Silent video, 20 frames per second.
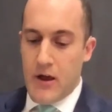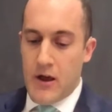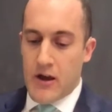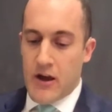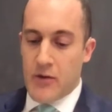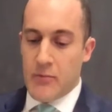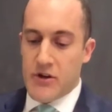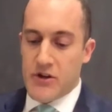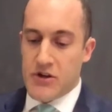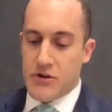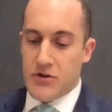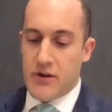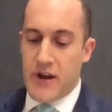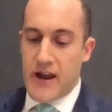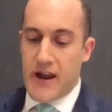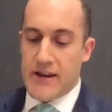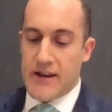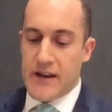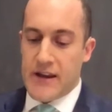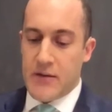Commissioner
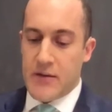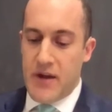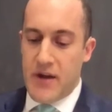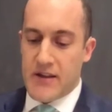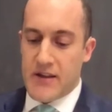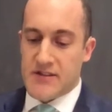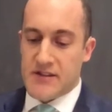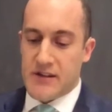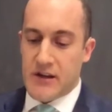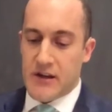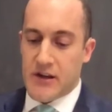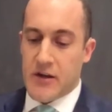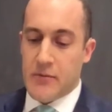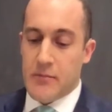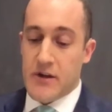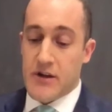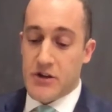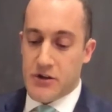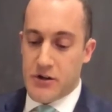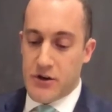Nadine Maenza,
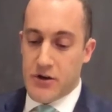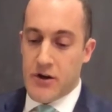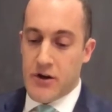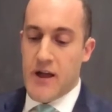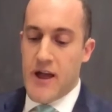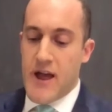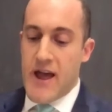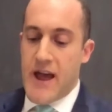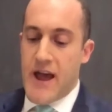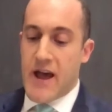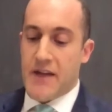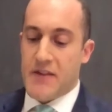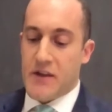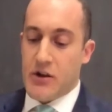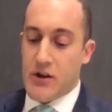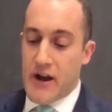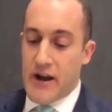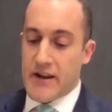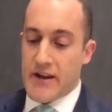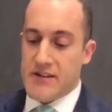Commissioner at the
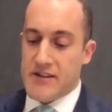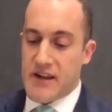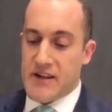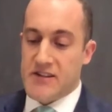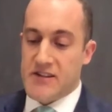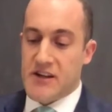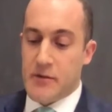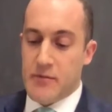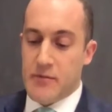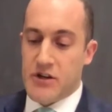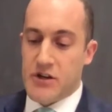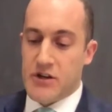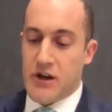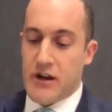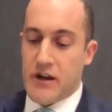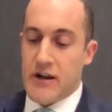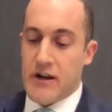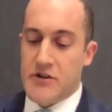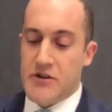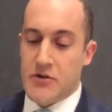United States Commission
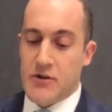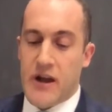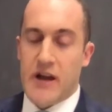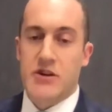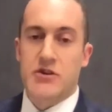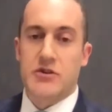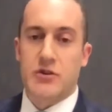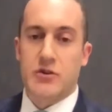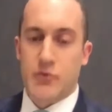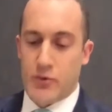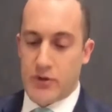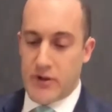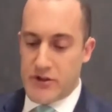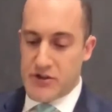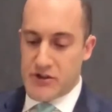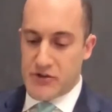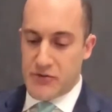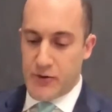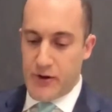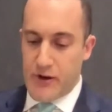on International
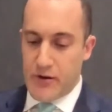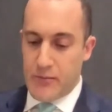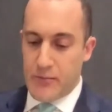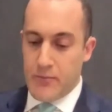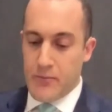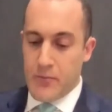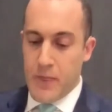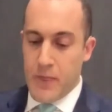Religious Freedom.